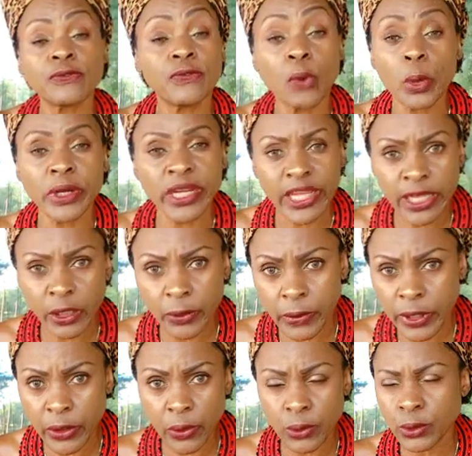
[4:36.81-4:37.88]
foreign
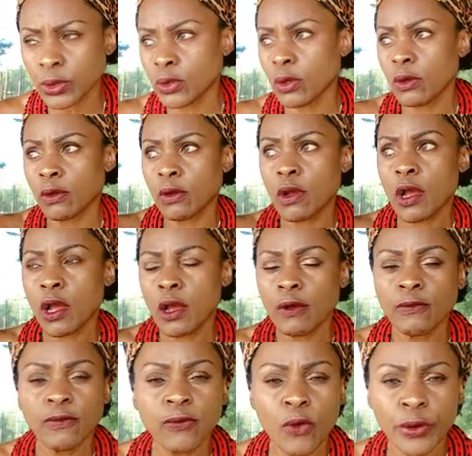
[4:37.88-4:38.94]
egregors or
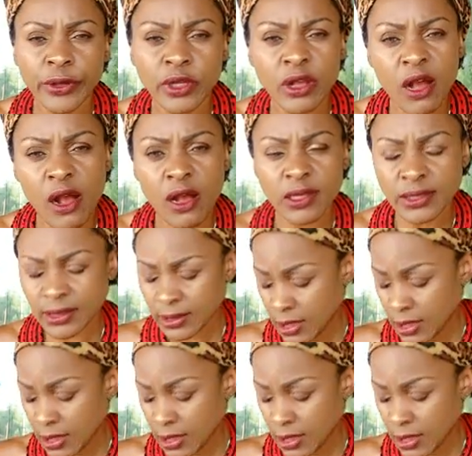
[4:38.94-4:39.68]
foreign gods.